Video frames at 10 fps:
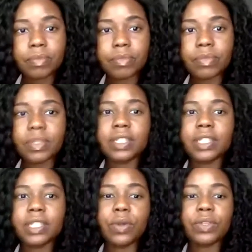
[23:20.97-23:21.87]

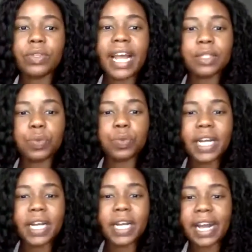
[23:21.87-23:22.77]
So that's
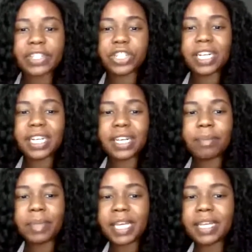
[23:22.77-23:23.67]
what notching
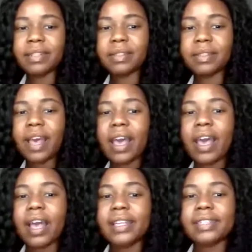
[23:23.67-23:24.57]
means.
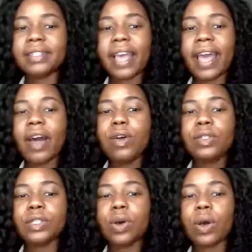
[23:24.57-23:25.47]

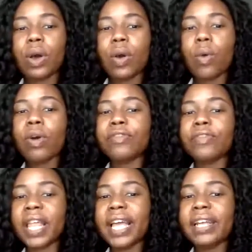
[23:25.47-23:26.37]
Scales or
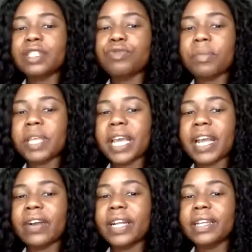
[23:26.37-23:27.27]
flakes from the
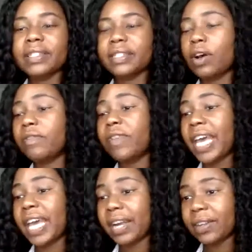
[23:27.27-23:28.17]
areas of
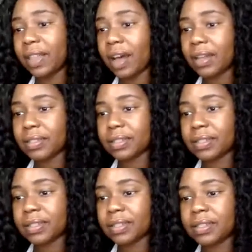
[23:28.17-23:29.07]
hair loss.
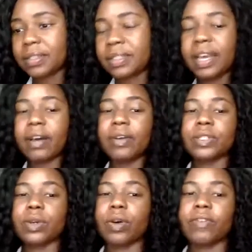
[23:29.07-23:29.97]

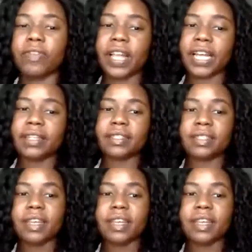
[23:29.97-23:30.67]
Scales or flakes.